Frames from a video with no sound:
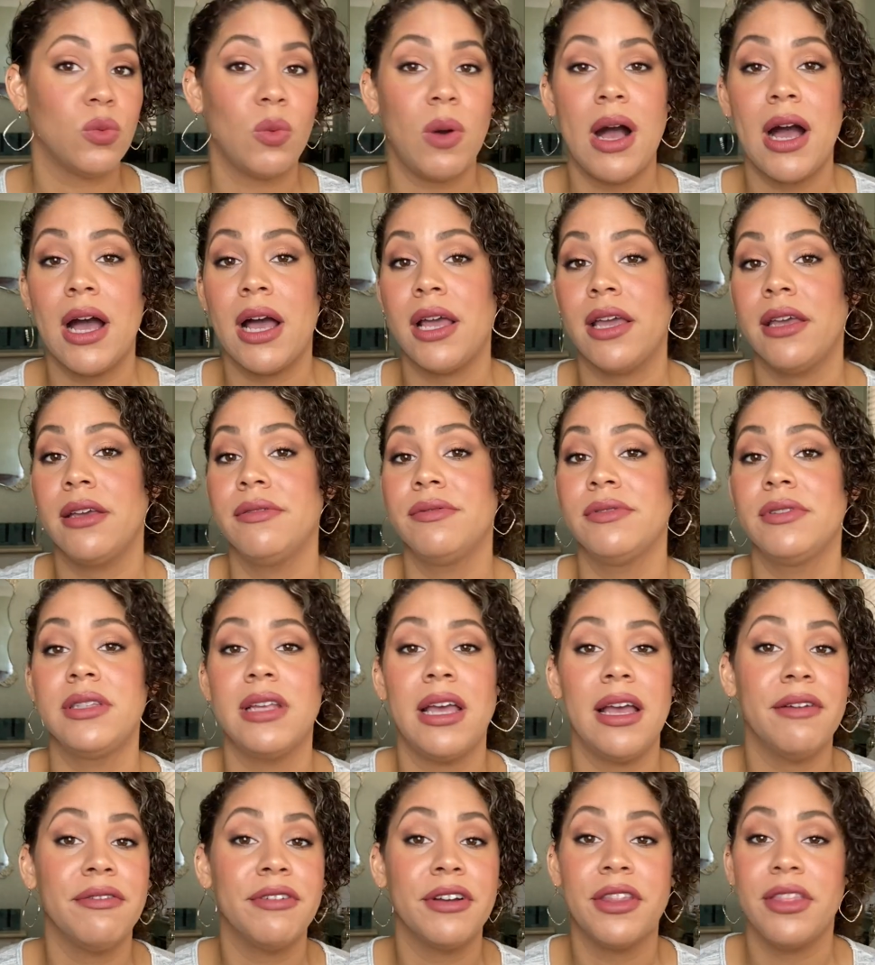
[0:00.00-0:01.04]
wives,
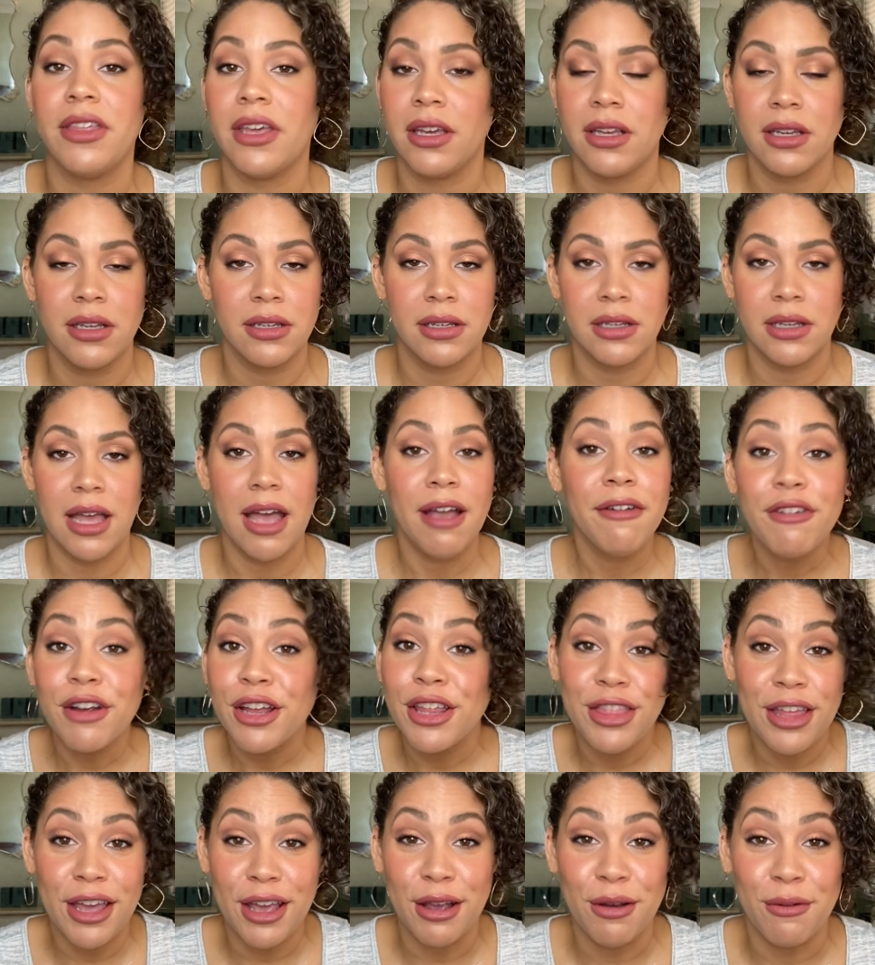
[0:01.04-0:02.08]
everything.
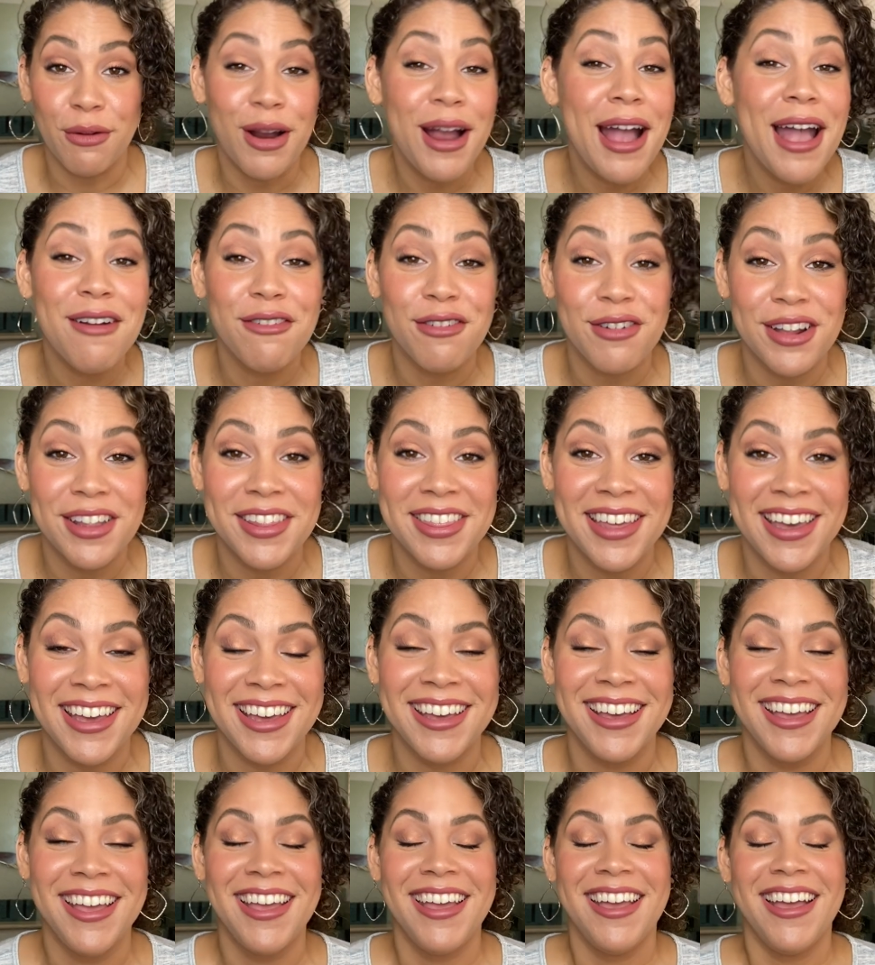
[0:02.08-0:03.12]
We're
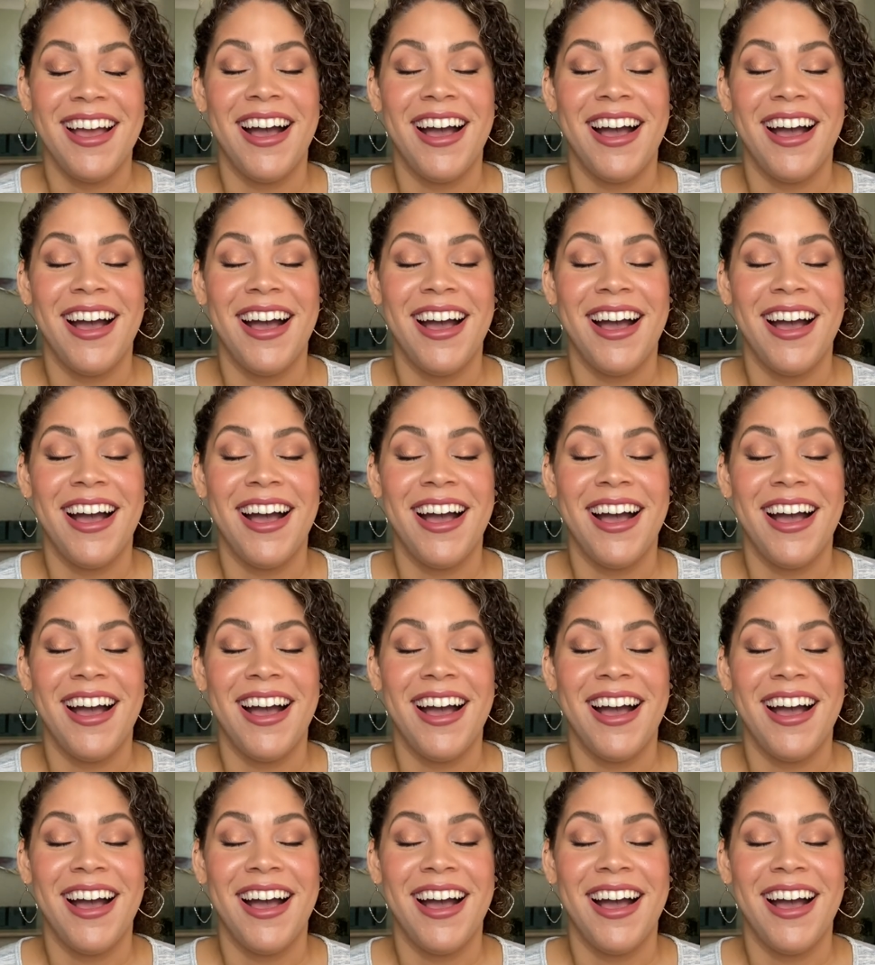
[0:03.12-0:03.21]
everything.